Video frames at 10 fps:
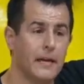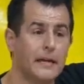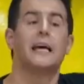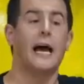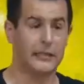
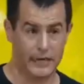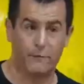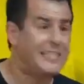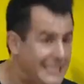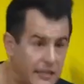Exactly. If
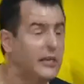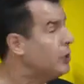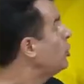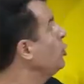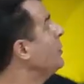I didn't
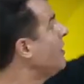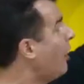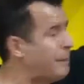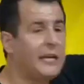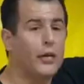include it
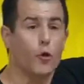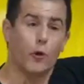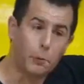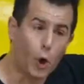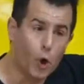up here, the
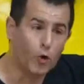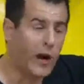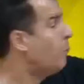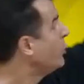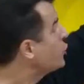
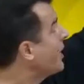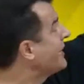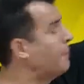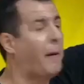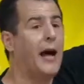program, when trying to
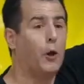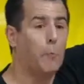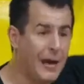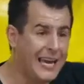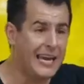compile
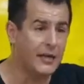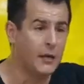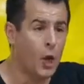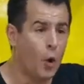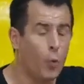main,
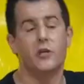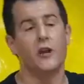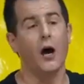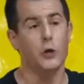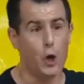would
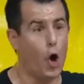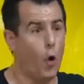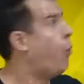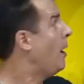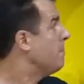not know
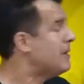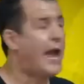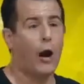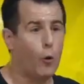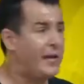what
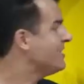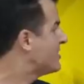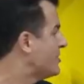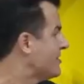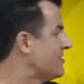meow is
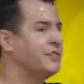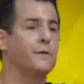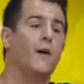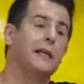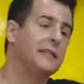because it's not
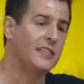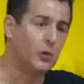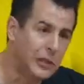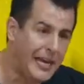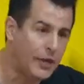defined
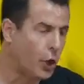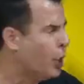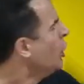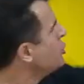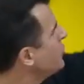until later.
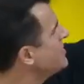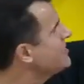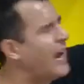So this is